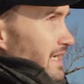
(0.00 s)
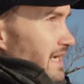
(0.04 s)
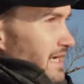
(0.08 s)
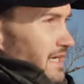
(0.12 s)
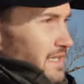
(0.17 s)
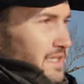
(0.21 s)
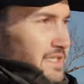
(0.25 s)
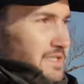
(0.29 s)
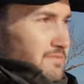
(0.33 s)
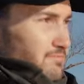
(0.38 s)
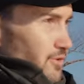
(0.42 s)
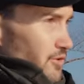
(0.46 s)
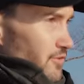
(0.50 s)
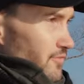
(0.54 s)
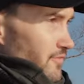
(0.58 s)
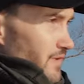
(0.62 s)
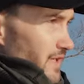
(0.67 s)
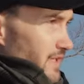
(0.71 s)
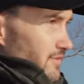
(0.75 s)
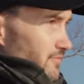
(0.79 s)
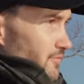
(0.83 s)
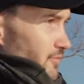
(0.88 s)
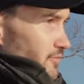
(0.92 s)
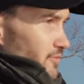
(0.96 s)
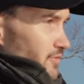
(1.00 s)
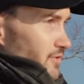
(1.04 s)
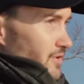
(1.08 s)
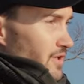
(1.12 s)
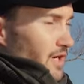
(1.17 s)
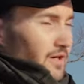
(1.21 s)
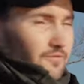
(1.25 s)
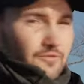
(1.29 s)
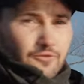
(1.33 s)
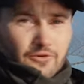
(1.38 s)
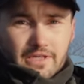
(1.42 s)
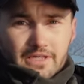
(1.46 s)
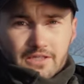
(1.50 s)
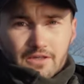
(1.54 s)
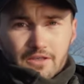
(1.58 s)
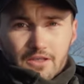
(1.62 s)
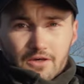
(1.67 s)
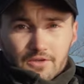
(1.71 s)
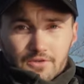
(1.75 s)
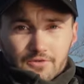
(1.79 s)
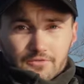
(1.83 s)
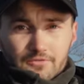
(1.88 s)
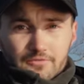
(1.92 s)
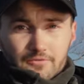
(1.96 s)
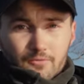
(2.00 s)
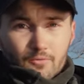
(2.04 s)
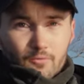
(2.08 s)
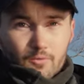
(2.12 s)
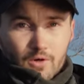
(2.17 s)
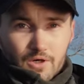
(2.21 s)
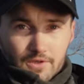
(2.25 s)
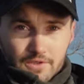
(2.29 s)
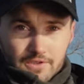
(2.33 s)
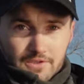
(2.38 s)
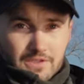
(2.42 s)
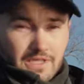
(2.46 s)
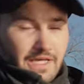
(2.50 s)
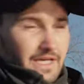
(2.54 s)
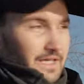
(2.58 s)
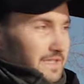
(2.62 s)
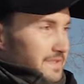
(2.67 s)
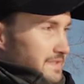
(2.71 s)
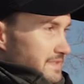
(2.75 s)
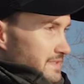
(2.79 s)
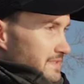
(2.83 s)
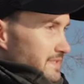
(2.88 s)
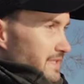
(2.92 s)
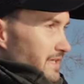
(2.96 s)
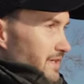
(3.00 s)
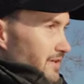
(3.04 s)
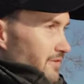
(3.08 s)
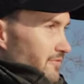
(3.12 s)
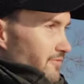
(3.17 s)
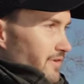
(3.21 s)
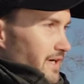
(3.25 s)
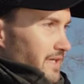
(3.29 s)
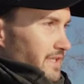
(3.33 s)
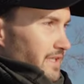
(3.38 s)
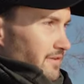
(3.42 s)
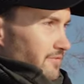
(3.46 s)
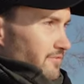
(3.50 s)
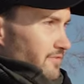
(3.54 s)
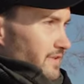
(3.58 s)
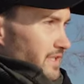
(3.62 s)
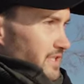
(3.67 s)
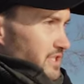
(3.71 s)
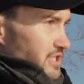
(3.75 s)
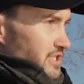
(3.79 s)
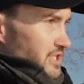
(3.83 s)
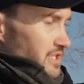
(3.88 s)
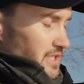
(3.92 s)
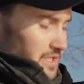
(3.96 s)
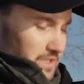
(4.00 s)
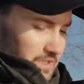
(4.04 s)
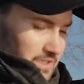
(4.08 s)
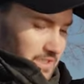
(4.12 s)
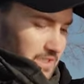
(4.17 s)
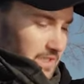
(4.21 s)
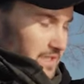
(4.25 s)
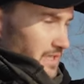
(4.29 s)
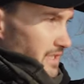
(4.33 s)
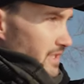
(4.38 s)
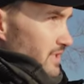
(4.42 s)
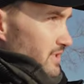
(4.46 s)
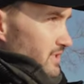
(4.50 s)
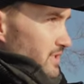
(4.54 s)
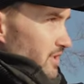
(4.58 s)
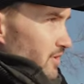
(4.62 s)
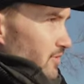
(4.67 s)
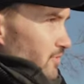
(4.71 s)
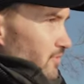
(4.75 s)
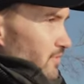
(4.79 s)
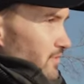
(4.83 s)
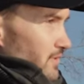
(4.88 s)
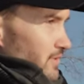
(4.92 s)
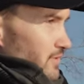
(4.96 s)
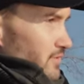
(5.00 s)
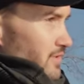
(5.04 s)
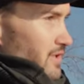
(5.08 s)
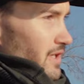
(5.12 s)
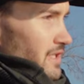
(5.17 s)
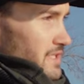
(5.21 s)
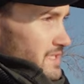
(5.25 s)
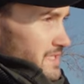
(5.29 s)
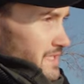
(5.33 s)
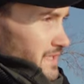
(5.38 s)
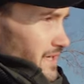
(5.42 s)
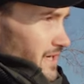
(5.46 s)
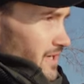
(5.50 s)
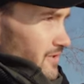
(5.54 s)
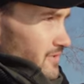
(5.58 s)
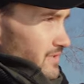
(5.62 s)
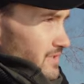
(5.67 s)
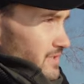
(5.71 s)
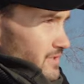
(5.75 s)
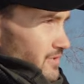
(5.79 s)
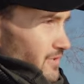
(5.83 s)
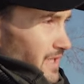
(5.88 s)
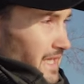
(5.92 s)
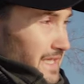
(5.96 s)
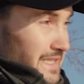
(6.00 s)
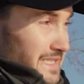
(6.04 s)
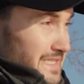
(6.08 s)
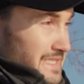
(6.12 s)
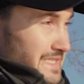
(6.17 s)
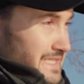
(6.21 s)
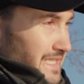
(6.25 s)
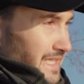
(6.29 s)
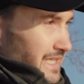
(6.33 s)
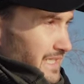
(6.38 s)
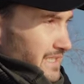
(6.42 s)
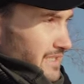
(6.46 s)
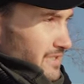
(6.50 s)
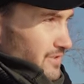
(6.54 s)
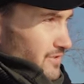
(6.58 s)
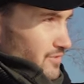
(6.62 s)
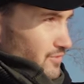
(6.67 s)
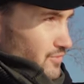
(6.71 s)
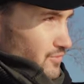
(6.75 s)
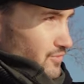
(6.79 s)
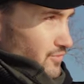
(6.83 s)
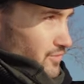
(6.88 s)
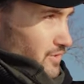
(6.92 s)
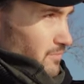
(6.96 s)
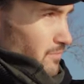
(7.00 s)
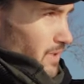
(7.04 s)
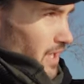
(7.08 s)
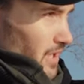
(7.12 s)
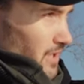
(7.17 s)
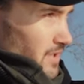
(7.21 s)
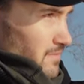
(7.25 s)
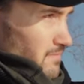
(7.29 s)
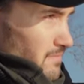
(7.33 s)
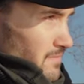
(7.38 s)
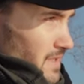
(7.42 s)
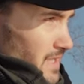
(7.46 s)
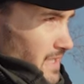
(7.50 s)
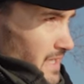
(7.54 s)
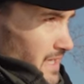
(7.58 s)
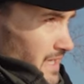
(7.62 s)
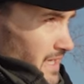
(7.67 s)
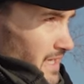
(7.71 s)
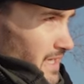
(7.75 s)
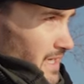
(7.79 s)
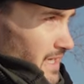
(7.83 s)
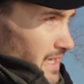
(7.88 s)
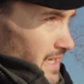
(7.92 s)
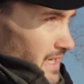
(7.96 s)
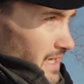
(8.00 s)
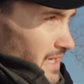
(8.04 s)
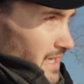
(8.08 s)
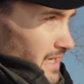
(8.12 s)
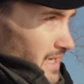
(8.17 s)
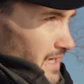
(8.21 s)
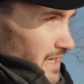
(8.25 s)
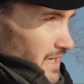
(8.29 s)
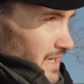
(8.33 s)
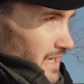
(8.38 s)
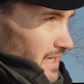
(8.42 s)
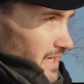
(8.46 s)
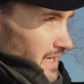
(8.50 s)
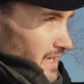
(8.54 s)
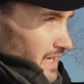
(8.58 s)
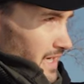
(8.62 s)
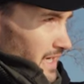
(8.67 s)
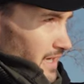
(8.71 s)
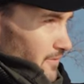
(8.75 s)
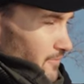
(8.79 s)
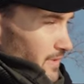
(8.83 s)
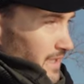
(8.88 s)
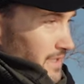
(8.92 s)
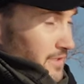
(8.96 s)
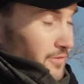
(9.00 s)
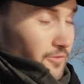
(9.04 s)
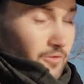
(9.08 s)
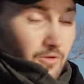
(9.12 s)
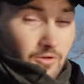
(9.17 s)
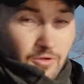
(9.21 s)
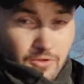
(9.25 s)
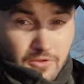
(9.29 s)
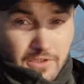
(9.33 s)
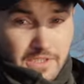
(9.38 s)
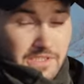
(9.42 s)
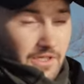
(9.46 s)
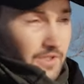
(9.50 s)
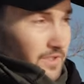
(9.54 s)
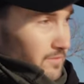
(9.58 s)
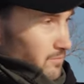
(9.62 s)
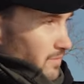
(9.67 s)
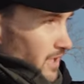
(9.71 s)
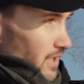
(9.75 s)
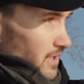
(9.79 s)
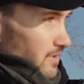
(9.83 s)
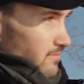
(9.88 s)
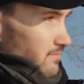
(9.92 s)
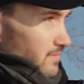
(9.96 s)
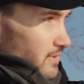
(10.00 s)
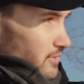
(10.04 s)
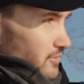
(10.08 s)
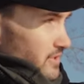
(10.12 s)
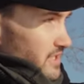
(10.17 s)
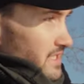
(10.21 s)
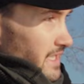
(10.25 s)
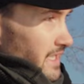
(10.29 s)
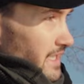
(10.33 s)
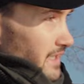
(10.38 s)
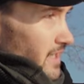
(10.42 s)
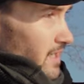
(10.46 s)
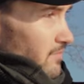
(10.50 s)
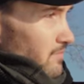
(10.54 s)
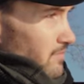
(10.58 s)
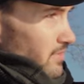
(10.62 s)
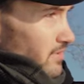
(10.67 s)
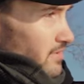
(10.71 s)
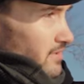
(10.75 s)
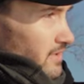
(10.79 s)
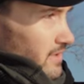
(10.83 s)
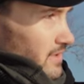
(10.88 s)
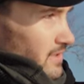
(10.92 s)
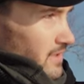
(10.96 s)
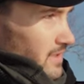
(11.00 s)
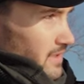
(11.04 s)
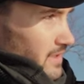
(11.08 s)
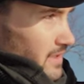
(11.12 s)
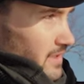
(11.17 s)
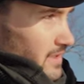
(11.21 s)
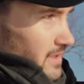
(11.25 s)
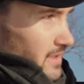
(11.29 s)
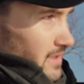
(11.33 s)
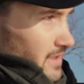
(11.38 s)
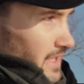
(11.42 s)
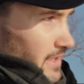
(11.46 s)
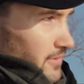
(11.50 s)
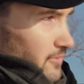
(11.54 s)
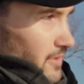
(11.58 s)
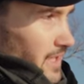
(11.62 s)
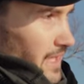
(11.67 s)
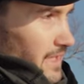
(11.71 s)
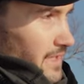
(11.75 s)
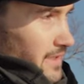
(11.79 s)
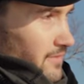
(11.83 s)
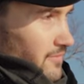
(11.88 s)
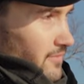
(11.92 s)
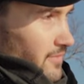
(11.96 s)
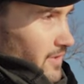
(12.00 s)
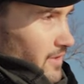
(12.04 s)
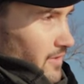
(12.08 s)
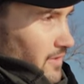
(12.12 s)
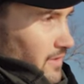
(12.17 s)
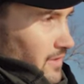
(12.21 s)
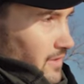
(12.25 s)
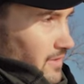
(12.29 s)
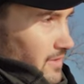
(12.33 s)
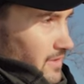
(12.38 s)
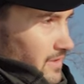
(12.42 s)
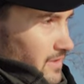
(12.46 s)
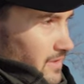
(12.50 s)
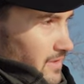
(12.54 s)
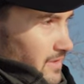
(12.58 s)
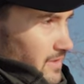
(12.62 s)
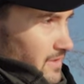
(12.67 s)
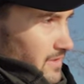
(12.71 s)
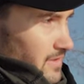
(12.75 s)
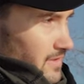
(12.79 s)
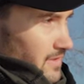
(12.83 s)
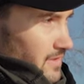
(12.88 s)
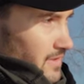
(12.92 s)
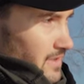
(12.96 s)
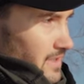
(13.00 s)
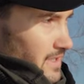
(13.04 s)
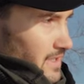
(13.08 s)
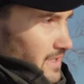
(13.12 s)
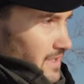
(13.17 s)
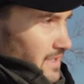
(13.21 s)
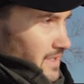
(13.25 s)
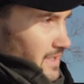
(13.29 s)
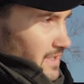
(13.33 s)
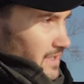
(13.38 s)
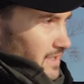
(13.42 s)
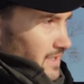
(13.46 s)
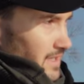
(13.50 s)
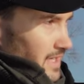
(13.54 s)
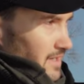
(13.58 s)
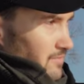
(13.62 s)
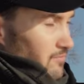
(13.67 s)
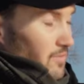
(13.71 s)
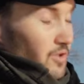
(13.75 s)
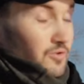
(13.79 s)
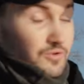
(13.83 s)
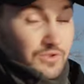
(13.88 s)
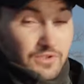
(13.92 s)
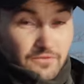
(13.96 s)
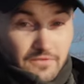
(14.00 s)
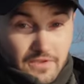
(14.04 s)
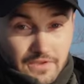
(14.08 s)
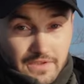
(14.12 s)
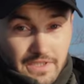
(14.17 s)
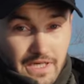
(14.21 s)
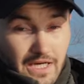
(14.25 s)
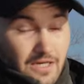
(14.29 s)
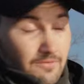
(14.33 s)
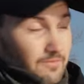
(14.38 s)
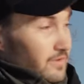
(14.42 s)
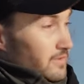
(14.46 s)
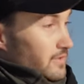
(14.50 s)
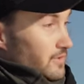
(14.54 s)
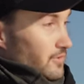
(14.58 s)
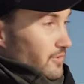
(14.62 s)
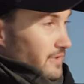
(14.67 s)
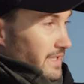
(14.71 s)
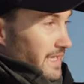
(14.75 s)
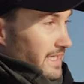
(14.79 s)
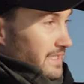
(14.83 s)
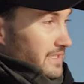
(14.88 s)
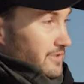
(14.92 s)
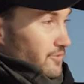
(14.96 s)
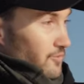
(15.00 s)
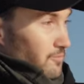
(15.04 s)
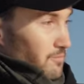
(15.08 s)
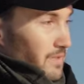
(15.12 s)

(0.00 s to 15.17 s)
and it's perfect for covering a lot of water and finding fish. So you cast it out, you let it sink to the bottom, and when your lure is on the bottom, you jig it up and you let it fall. And most of the time you get your